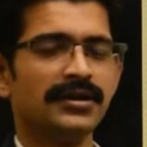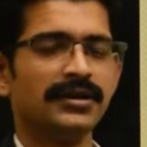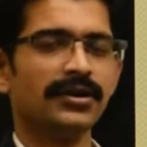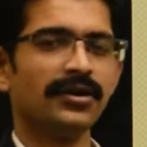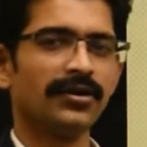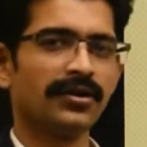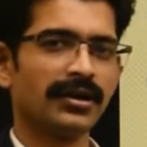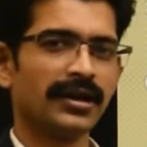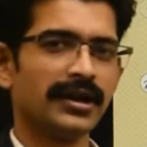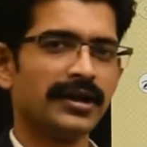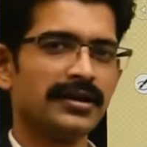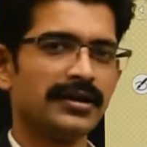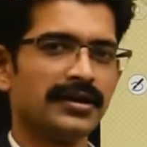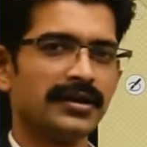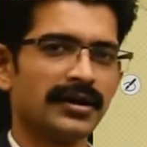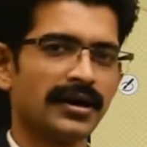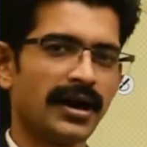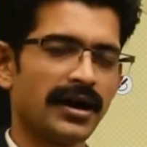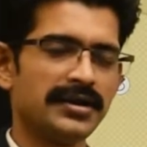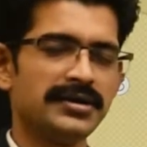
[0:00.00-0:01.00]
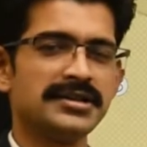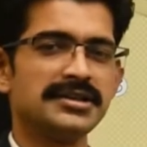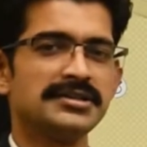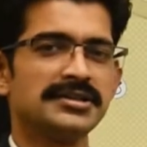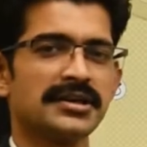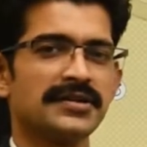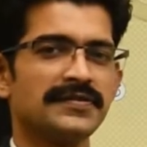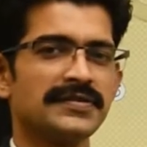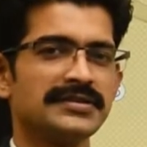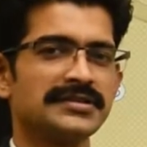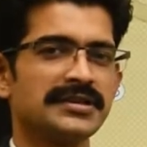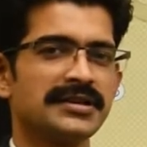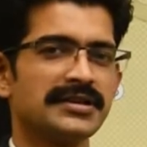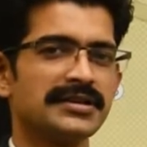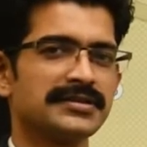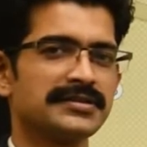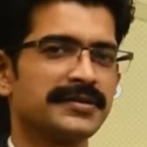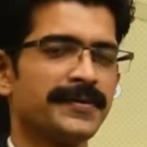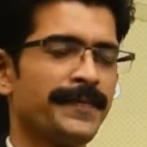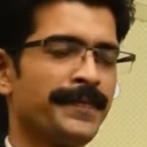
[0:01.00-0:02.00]
online IT
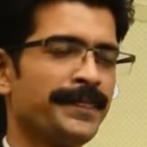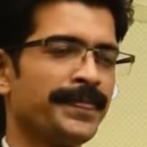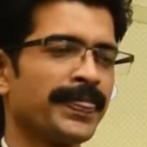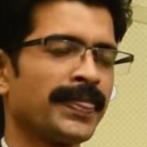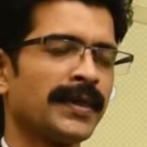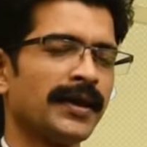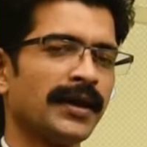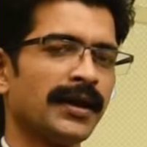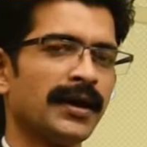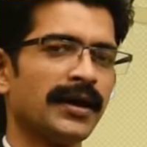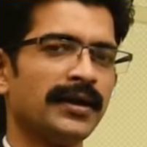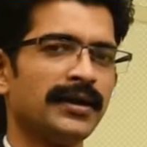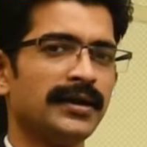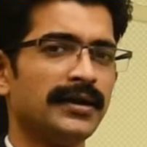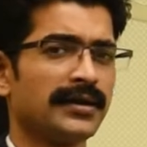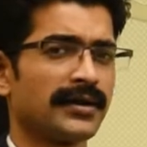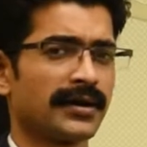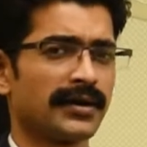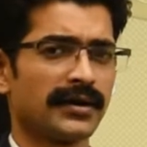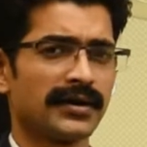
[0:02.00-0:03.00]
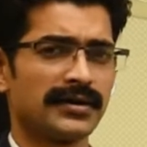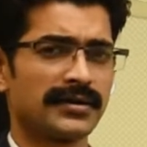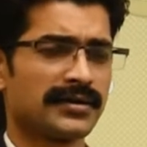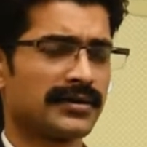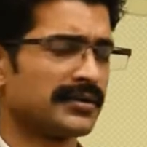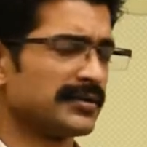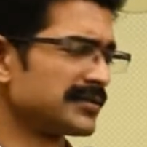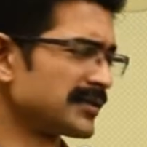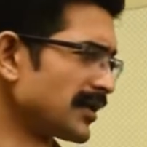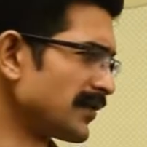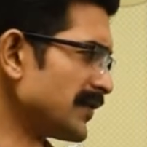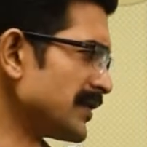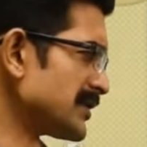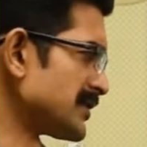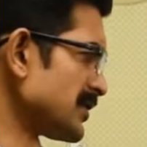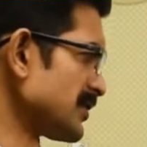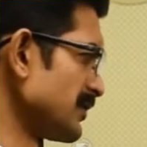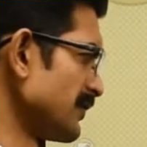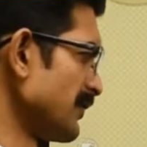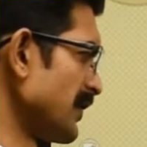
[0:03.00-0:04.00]
services, and internet
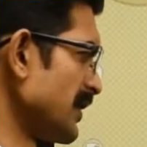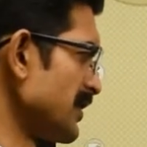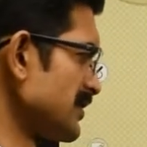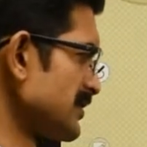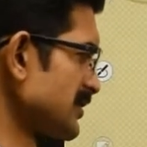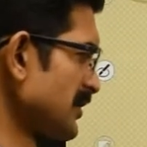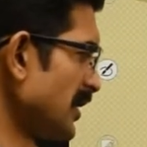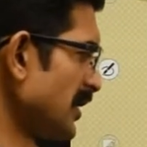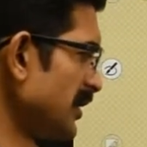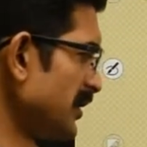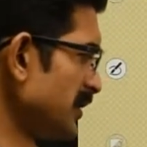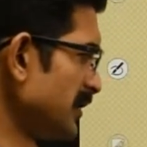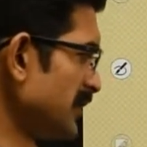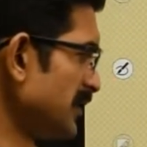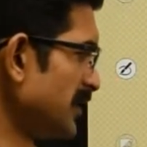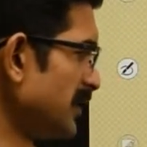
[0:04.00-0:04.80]
services of various kind.